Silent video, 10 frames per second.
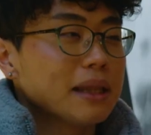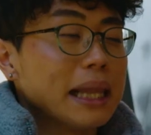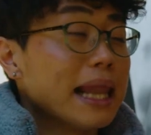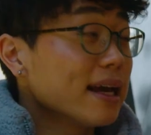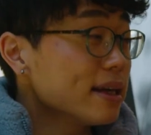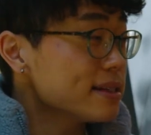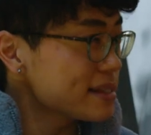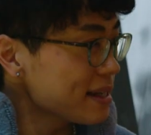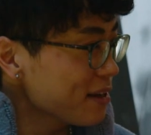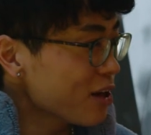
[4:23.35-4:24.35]

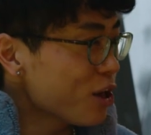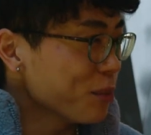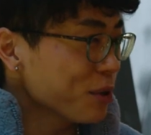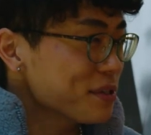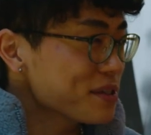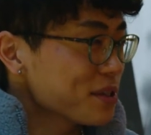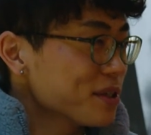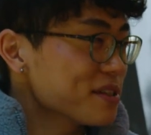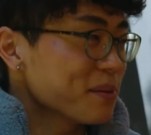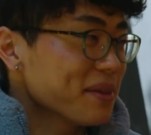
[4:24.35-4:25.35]
legacy
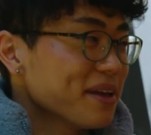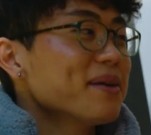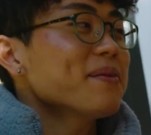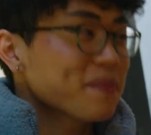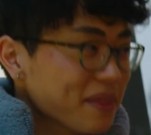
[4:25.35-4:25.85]
almost or something